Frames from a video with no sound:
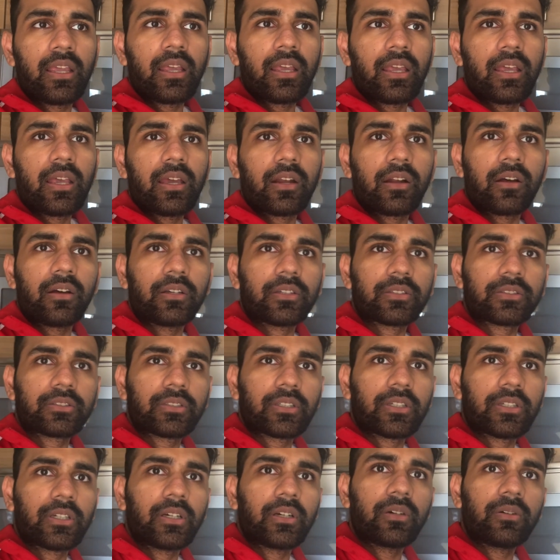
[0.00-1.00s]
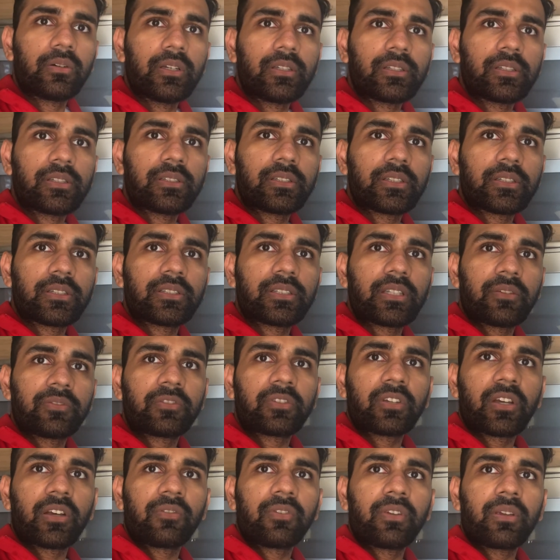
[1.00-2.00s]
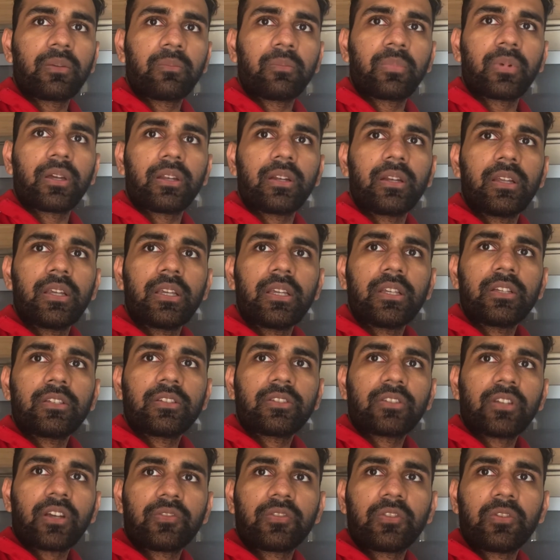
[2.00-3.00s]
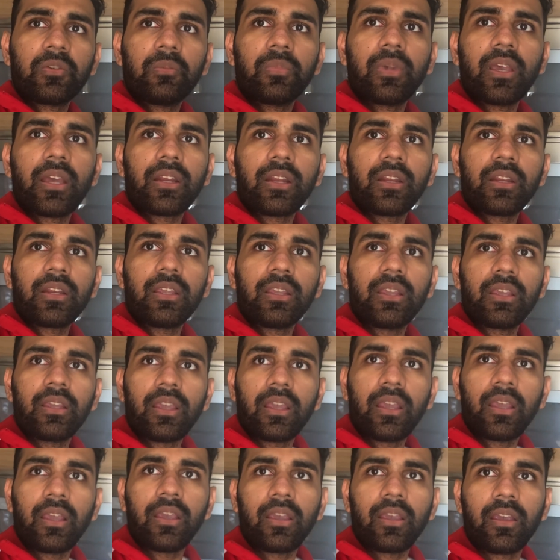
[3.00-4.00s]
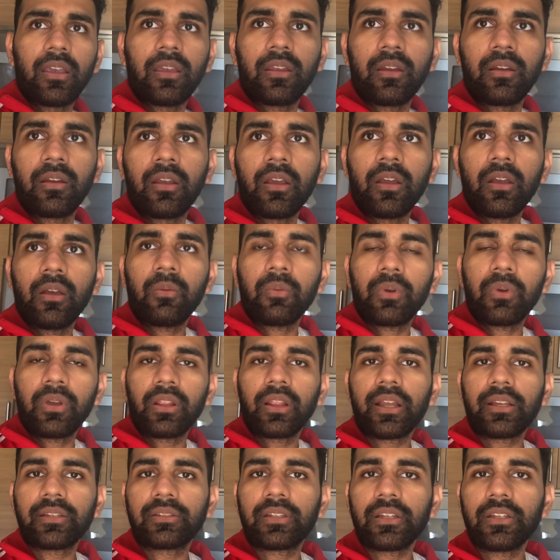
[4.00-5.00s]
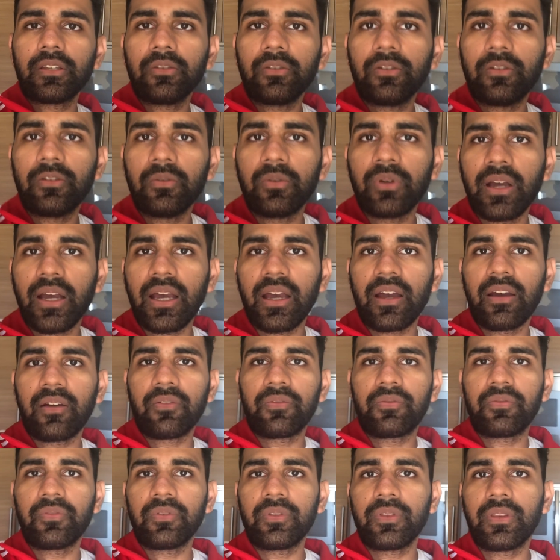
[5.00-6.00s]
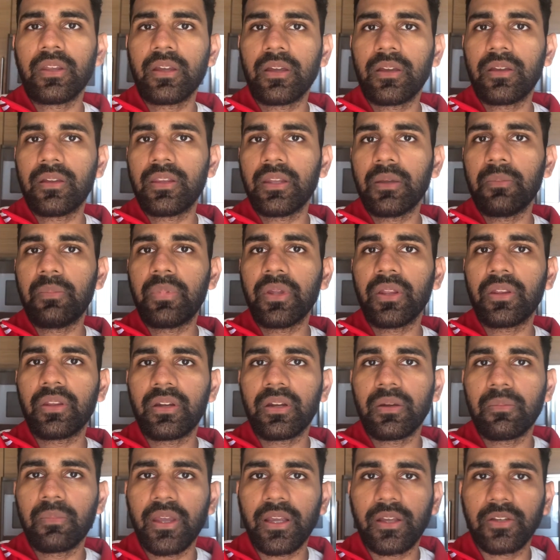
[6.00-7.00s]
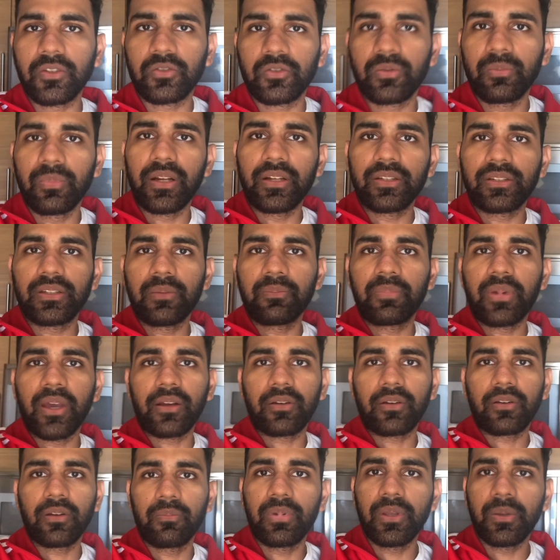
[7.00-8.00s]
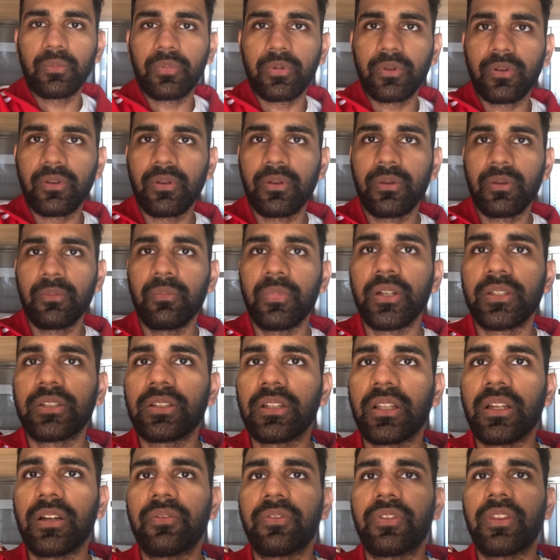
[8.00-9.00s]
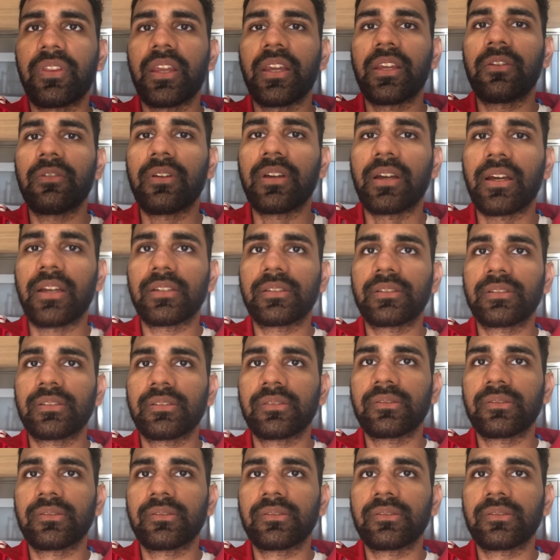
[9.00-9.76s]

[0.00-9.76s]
and also isn't just self-serving, but serves humanity, and realize that you do have the ability to make a tremendous impact on people. Much love. Thank you, guys.